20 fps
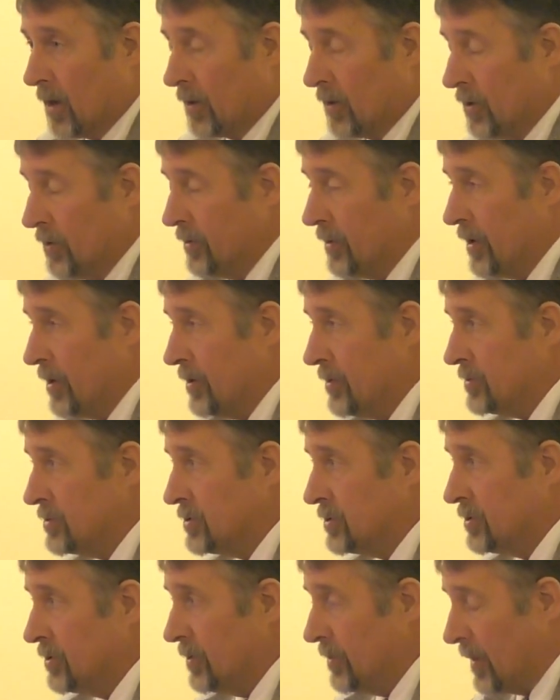
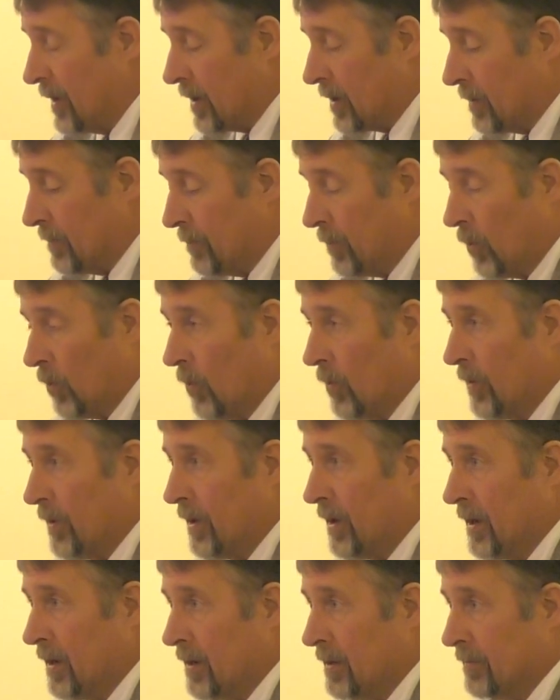kudos to our
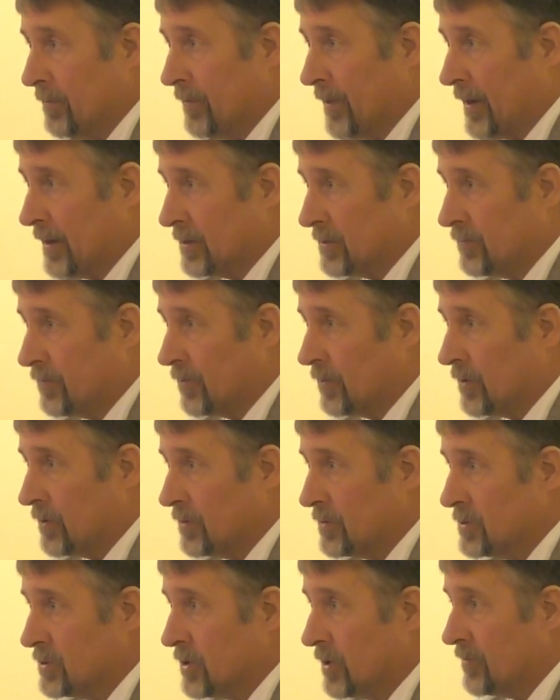employee, and thanks
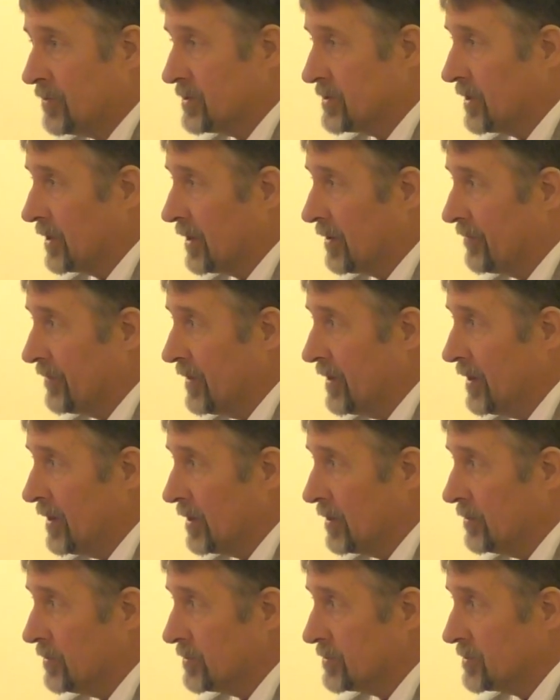for servicing our
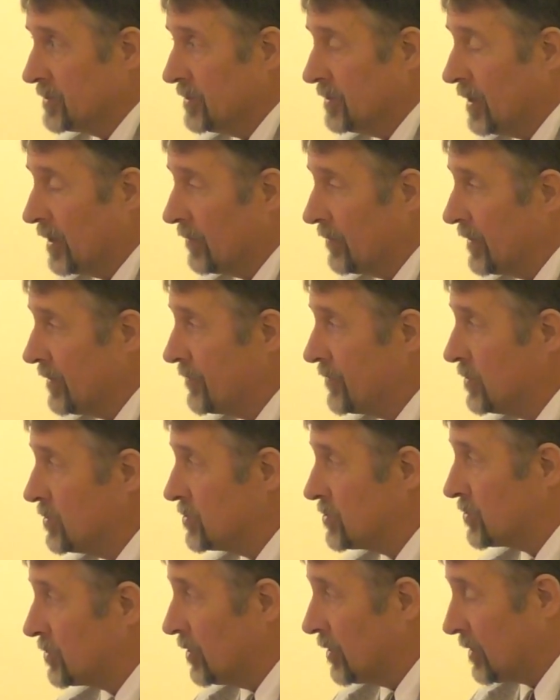vehicles, and our
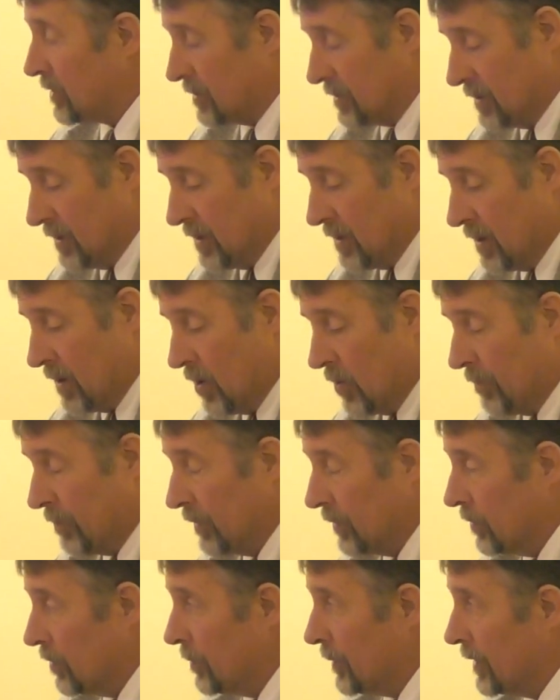refuse truck
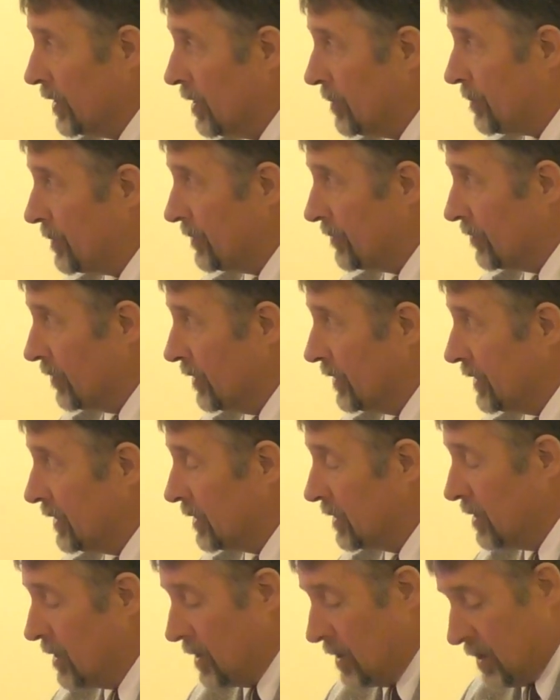hopefully will be up and running
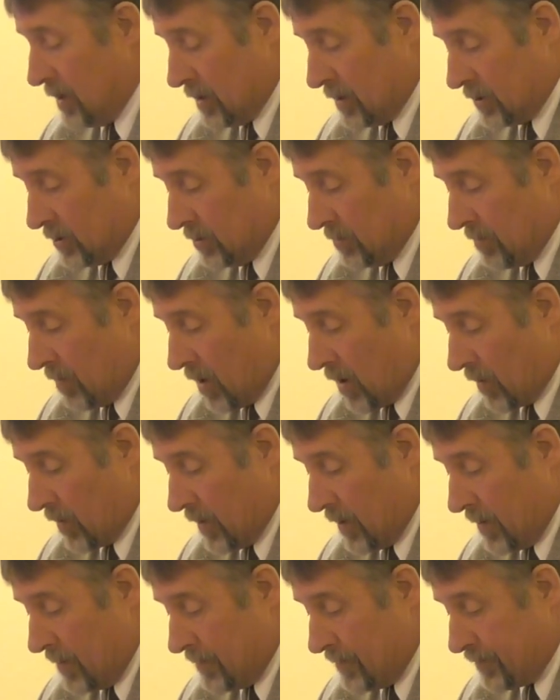
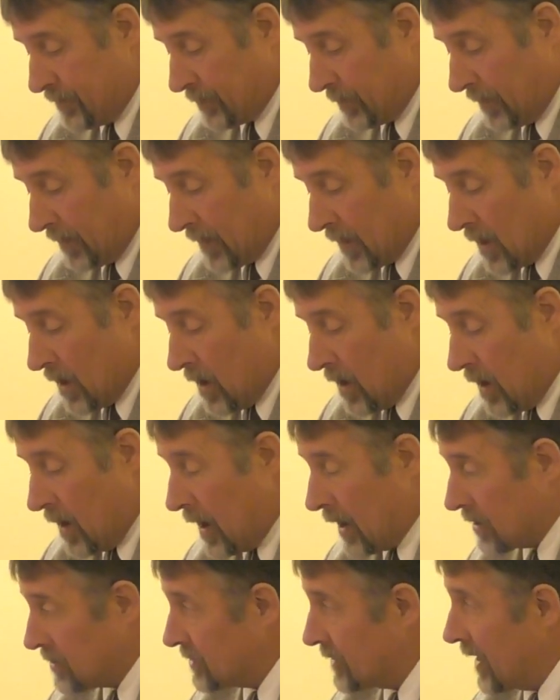tomorrow.
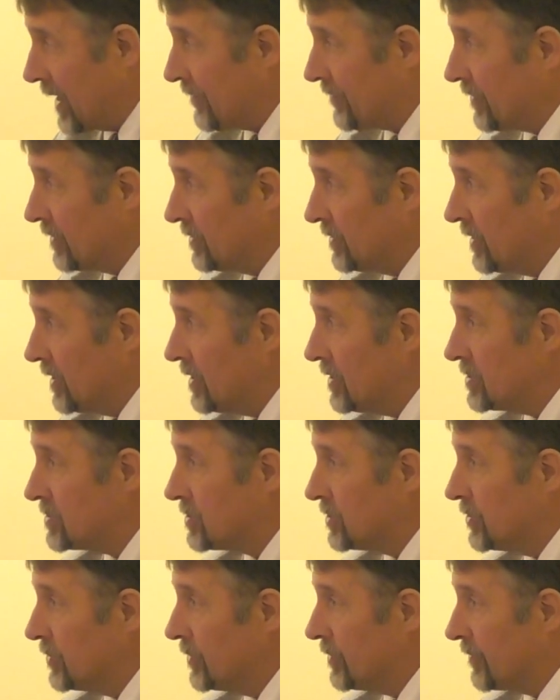Our staff continues
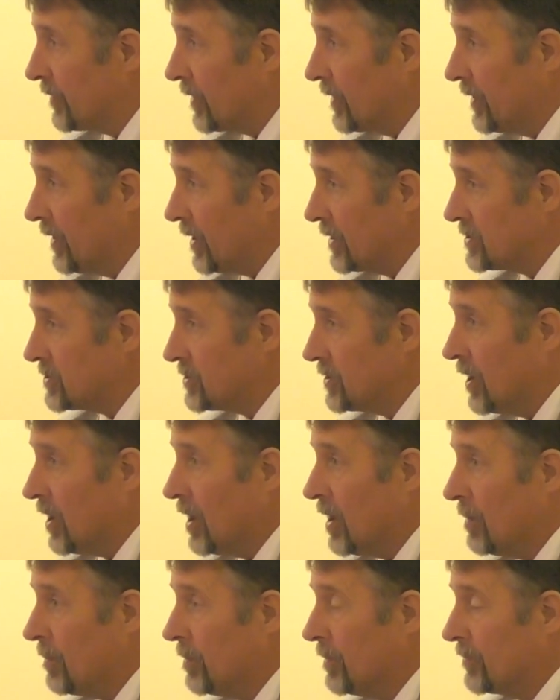to do a very nice
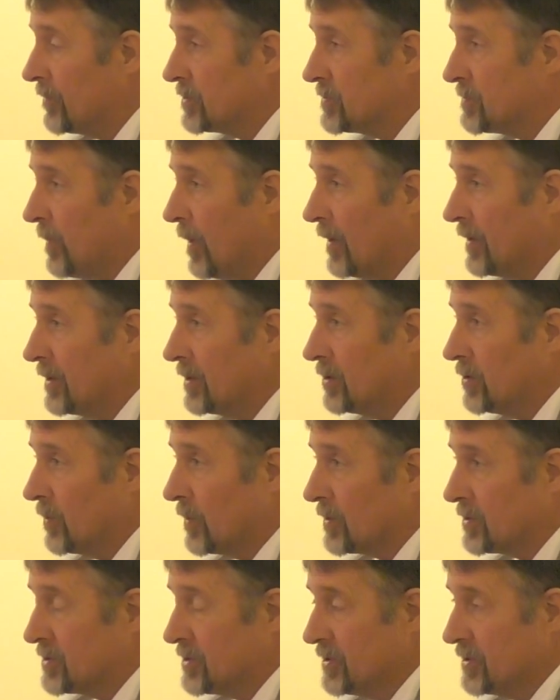job of responding to
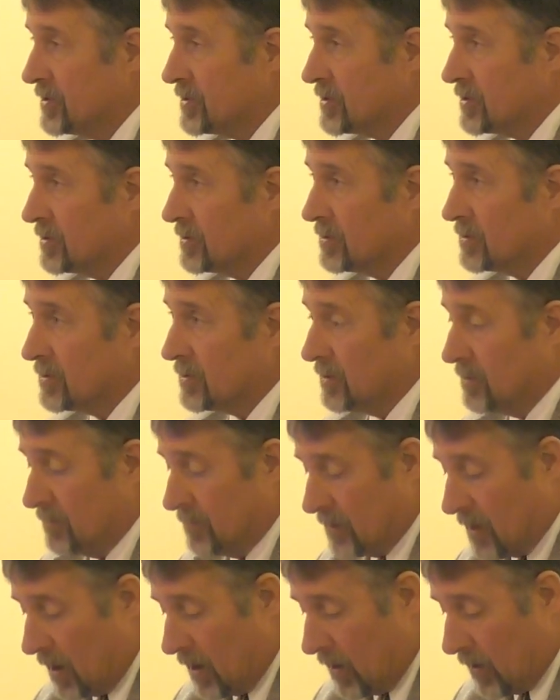our citizens'
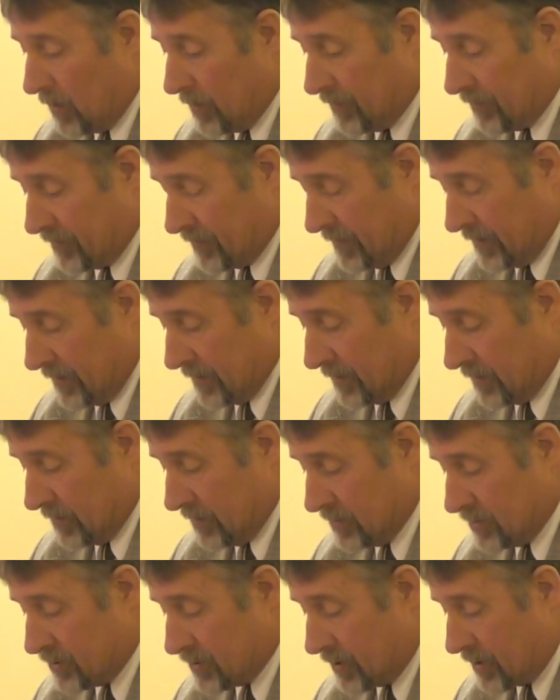calls and
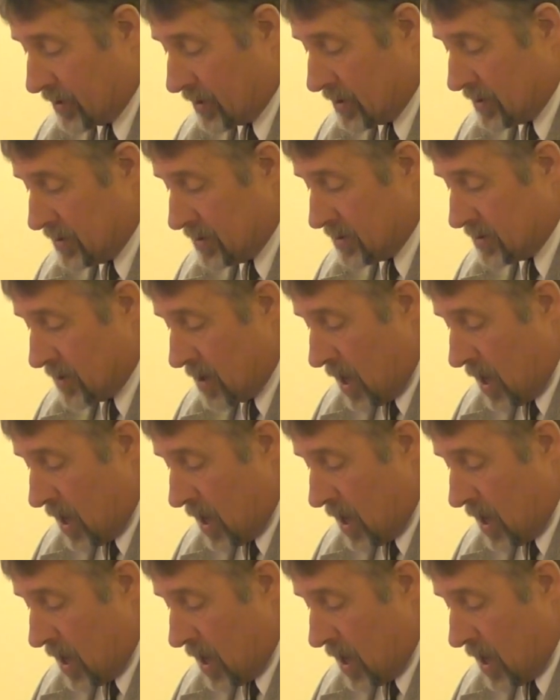concerns.